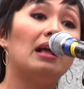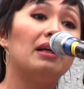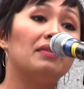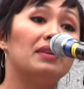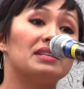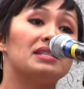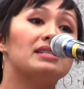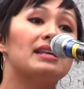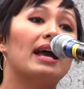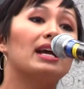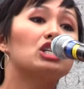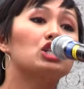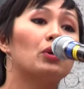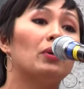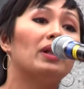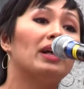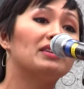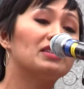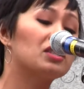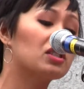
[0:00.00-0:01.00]
the
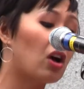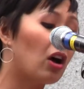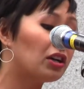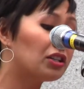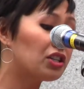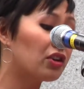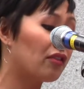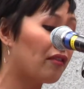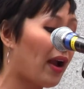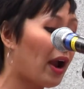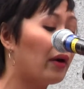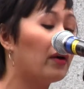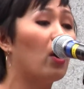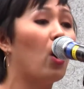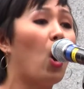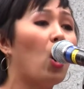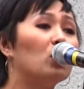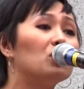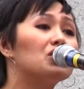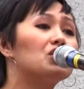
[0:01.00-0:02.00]
sexual assault of our
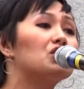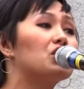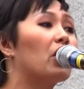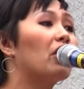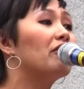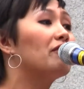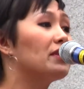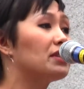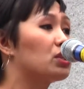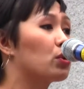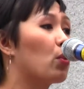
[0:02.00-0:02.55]
own service